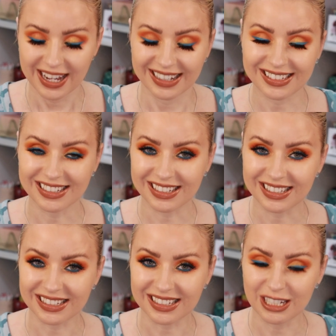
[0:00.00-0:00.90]
It says that
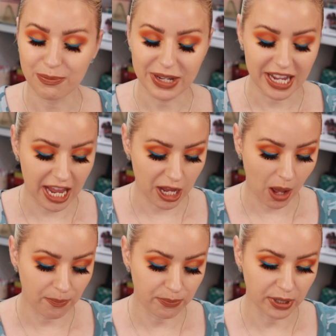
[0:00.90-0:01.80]
this is going to be
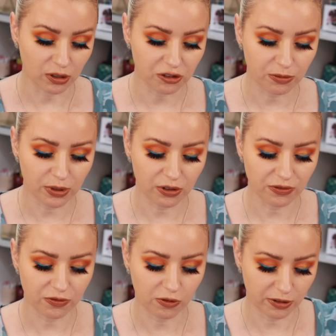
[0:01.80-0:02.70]
a buildable
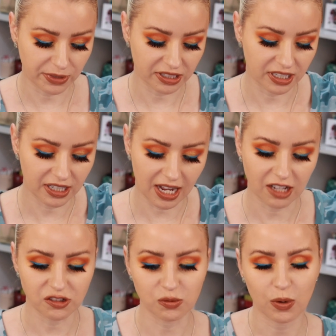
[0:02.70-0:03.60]
formula
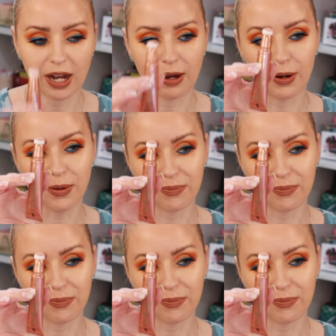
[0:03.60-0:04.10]
as well.